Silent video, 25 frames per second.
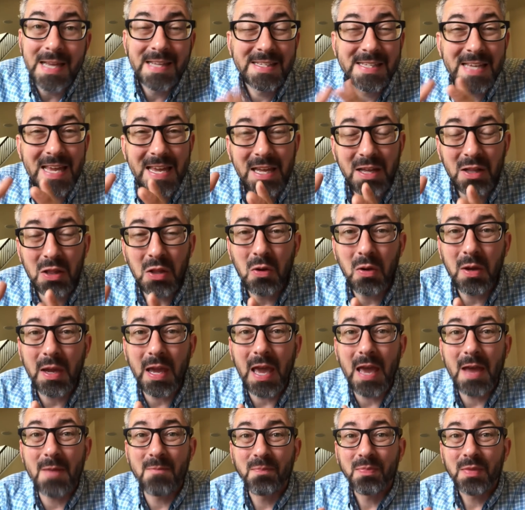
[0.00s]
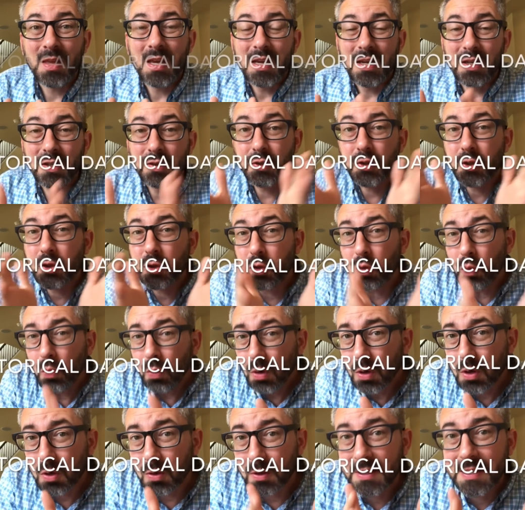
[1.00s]
take a look at
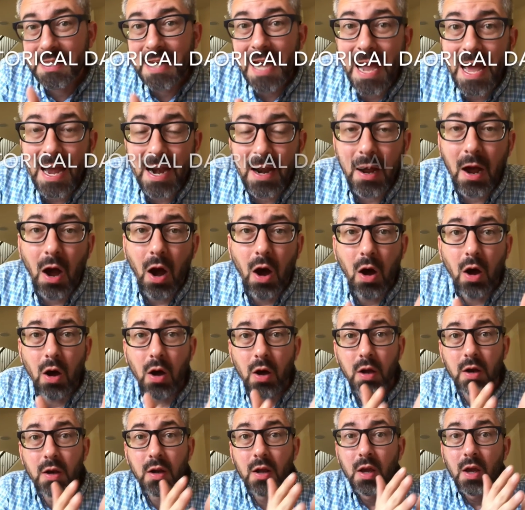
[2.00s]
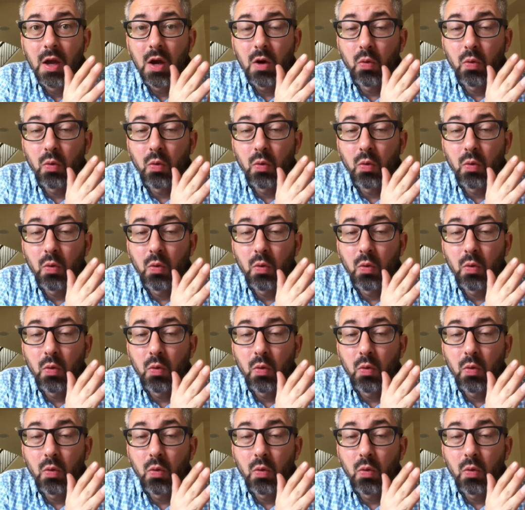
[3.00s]
historical data on